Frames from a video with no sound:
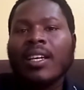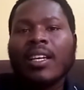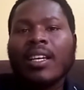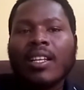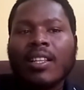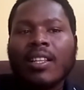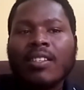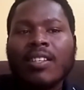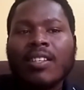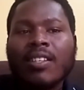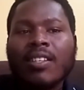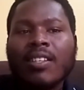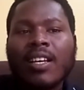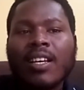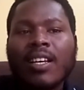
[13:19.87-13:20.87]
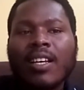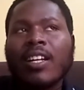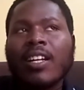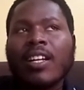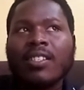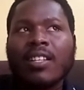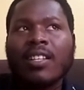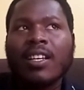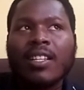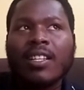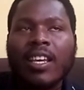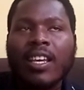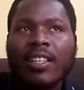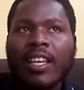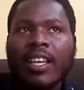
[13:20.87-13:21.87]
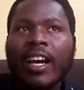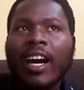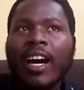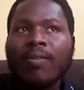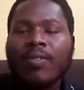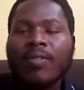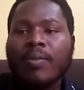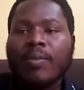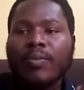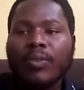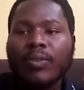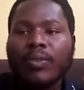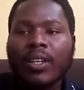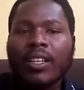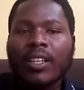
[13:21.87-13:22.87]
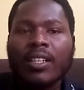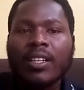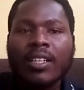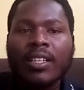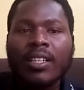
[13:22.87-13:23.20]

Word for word: These are tales mm-hmm. that they, they have them vocally.